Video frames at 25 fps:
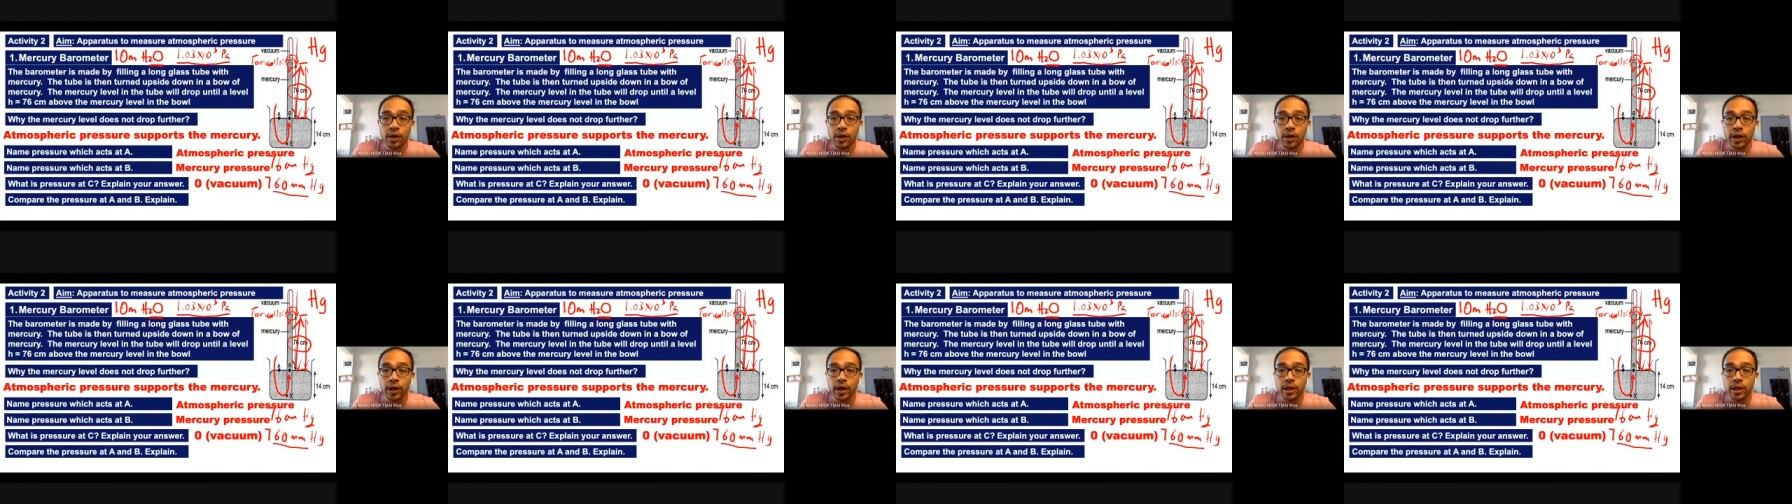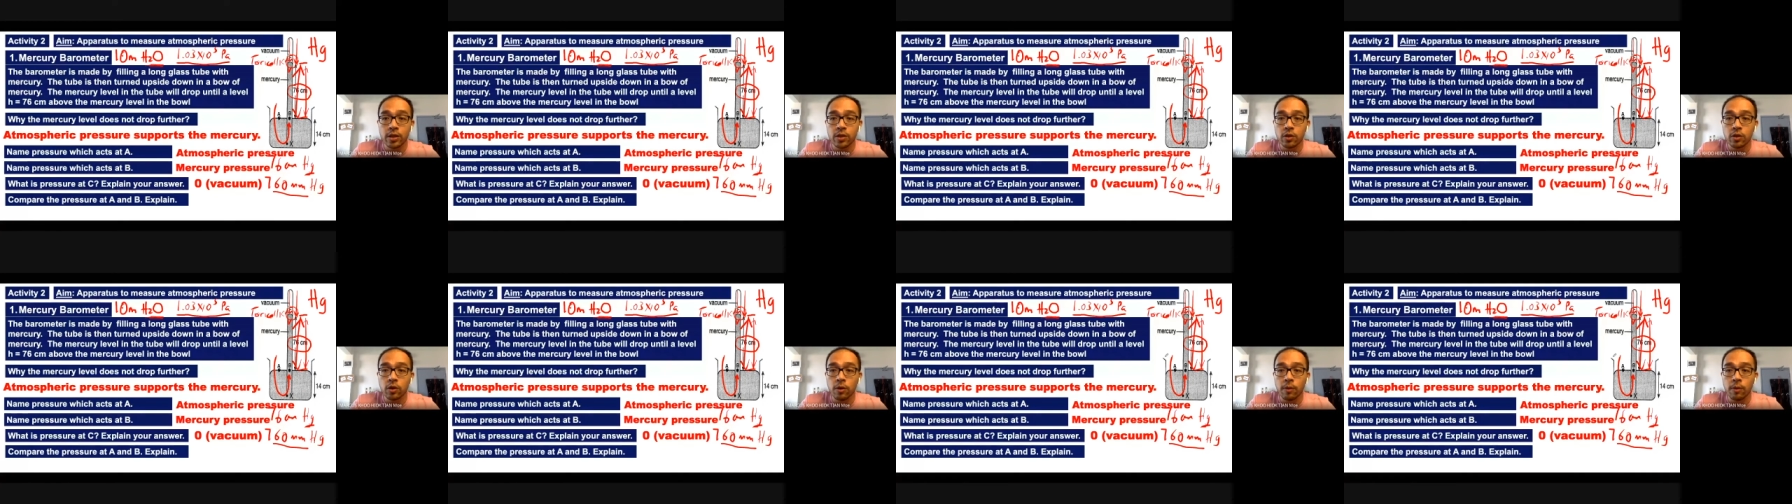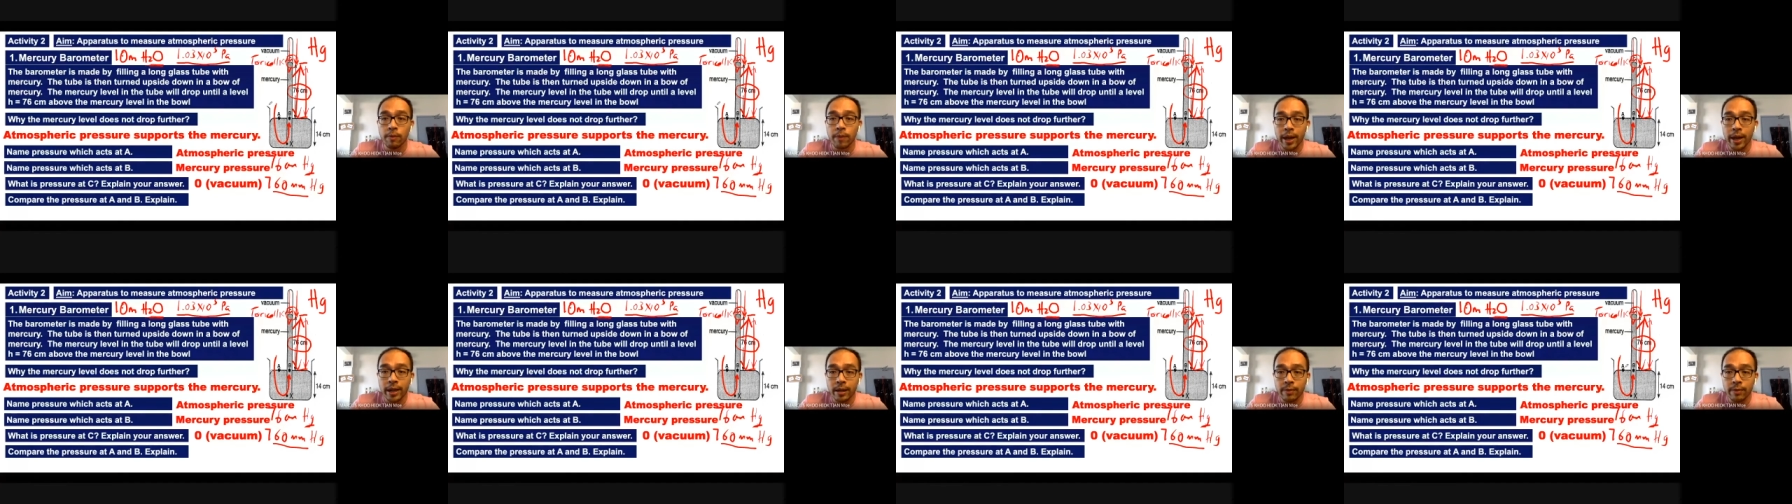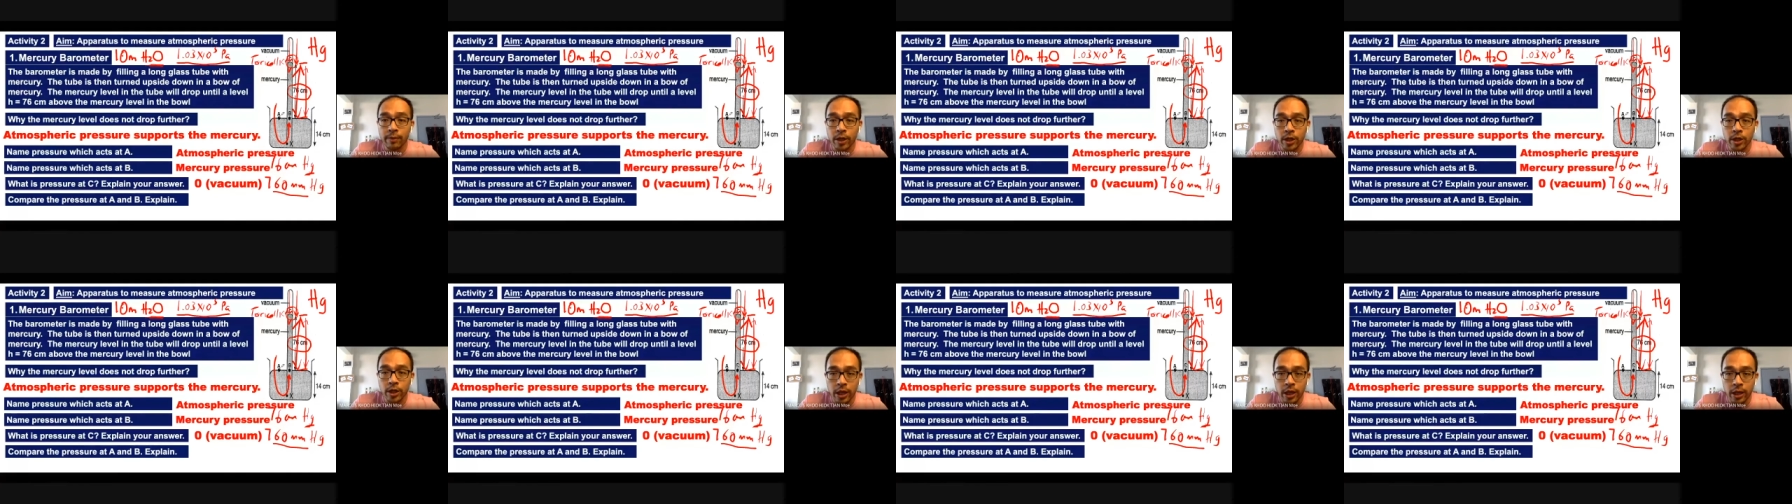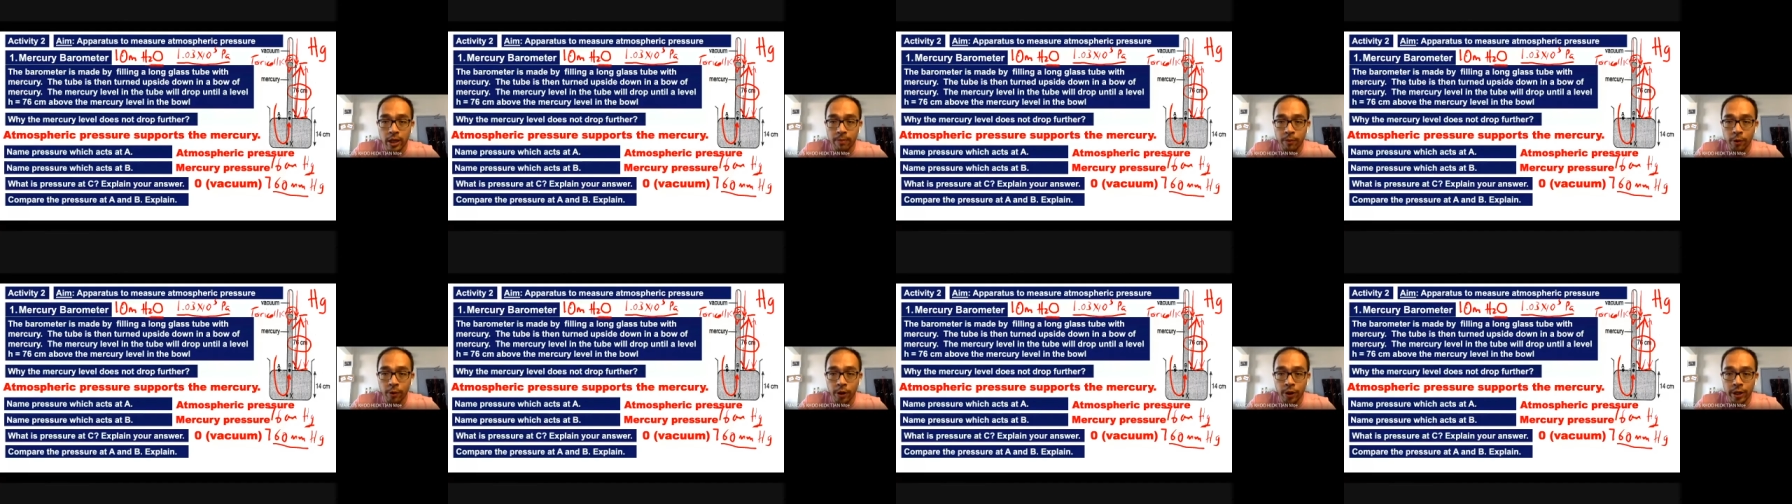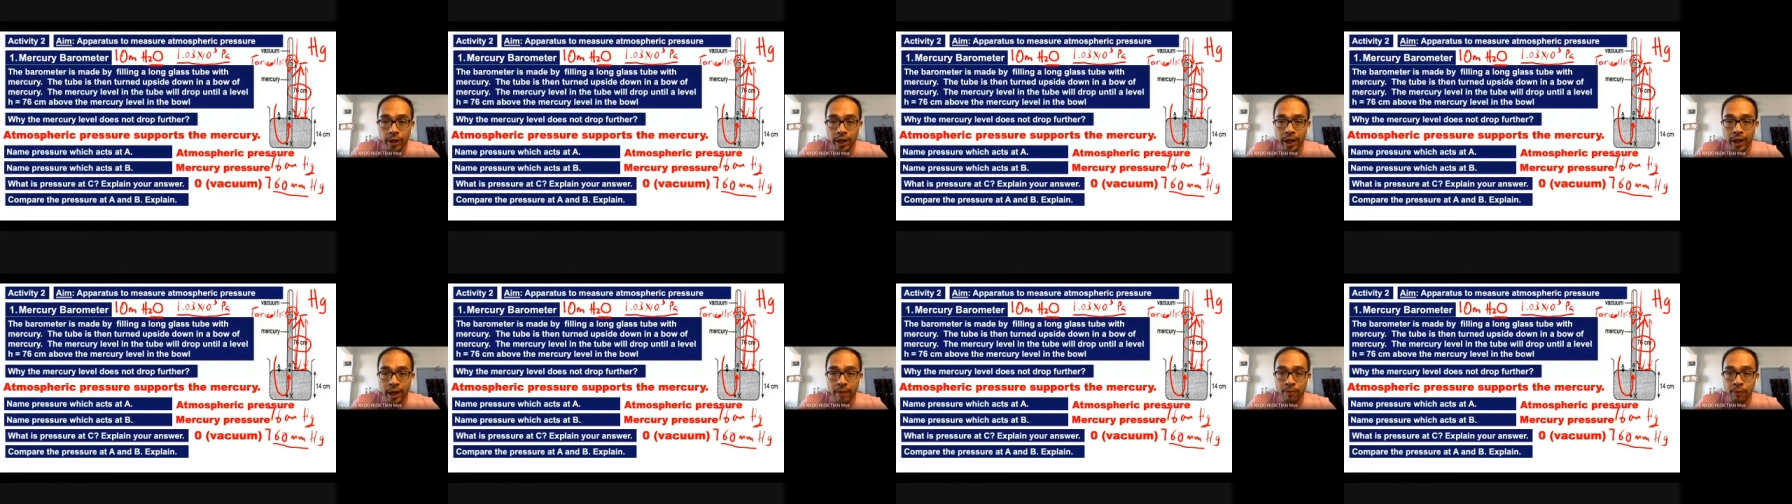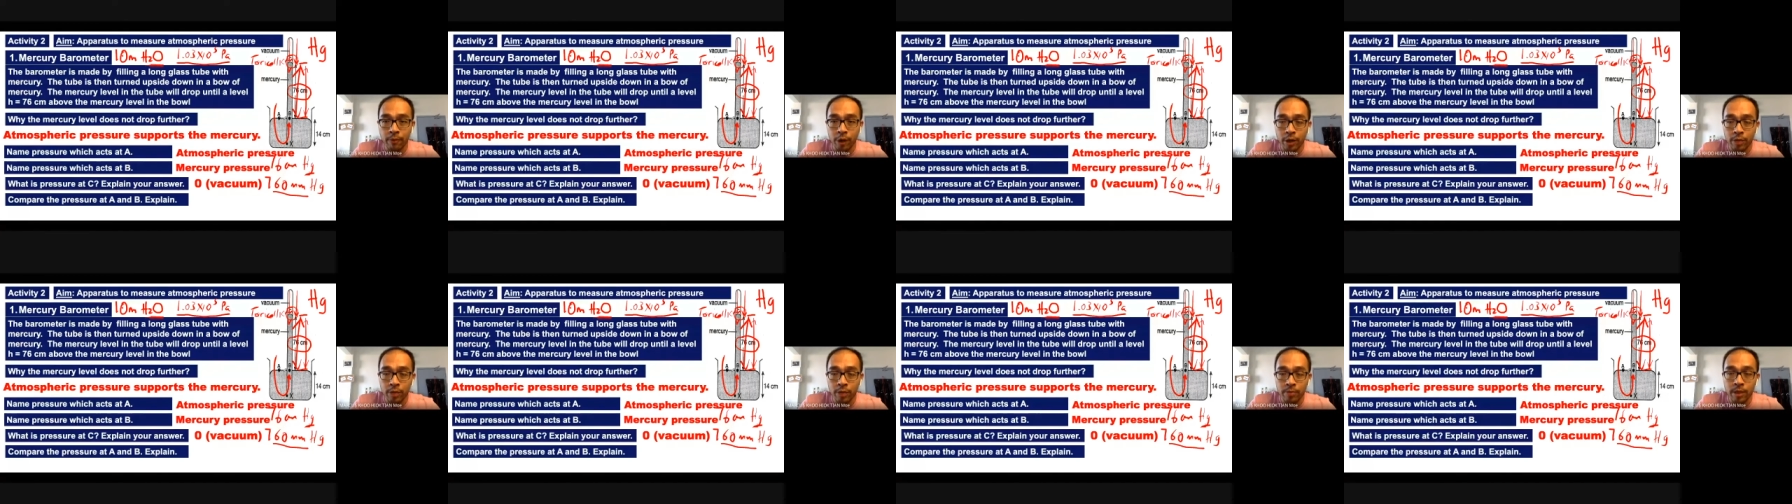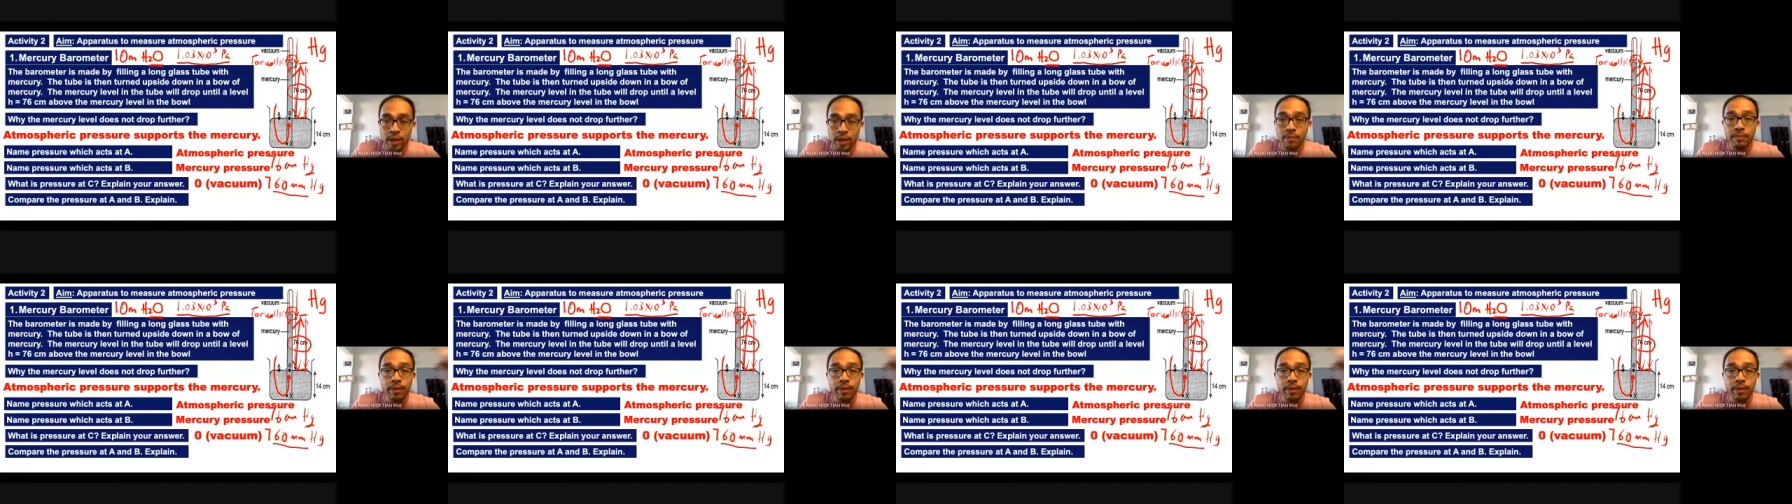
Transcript: Okay, so compare the pressure at point A at point B,